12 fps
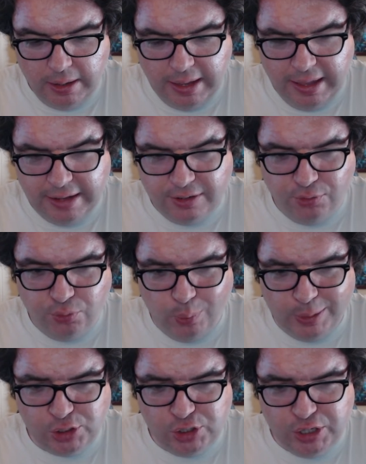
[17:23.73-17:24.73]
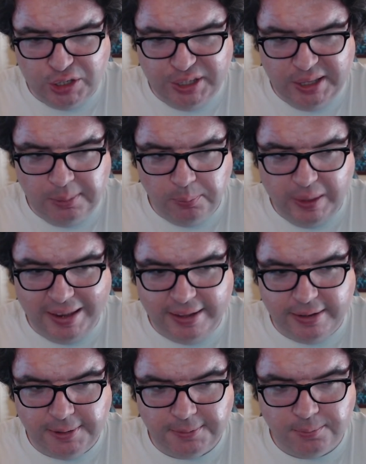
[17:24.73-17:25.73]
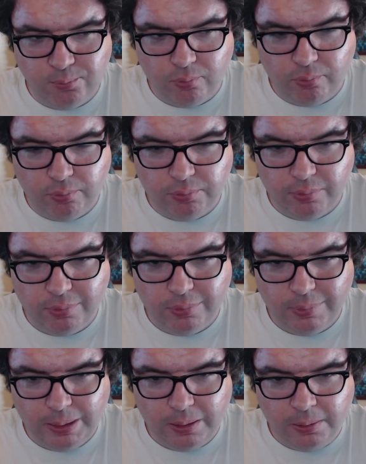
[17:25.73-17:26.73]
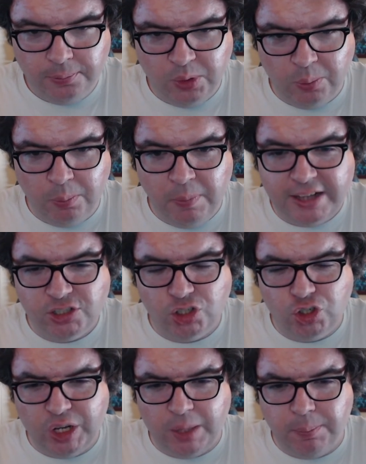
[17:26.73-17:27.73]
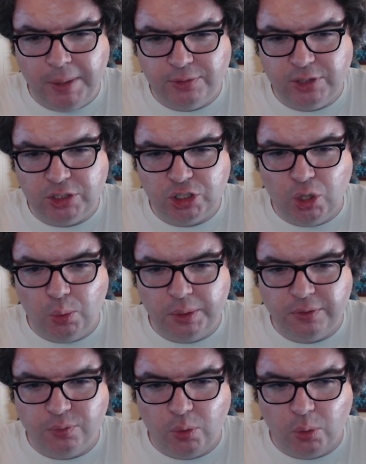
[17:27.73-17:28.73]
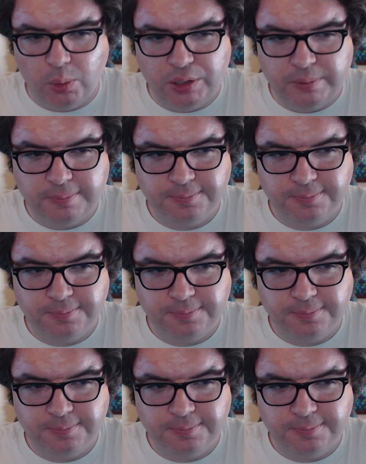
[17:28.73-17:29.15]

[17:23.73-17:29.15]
And unfortunately, like the messaging about this going forward